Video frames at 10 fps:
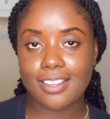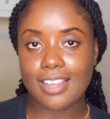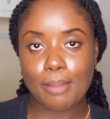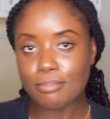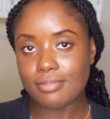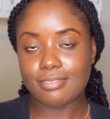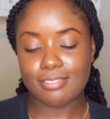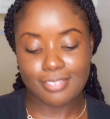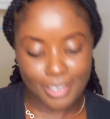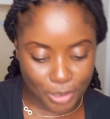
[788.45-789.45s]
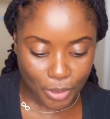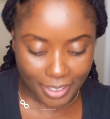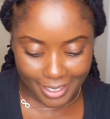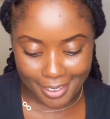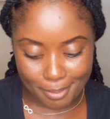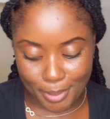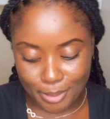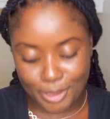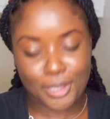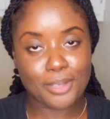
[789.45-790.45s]
I'm not talking
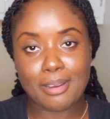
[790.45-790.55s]
about you.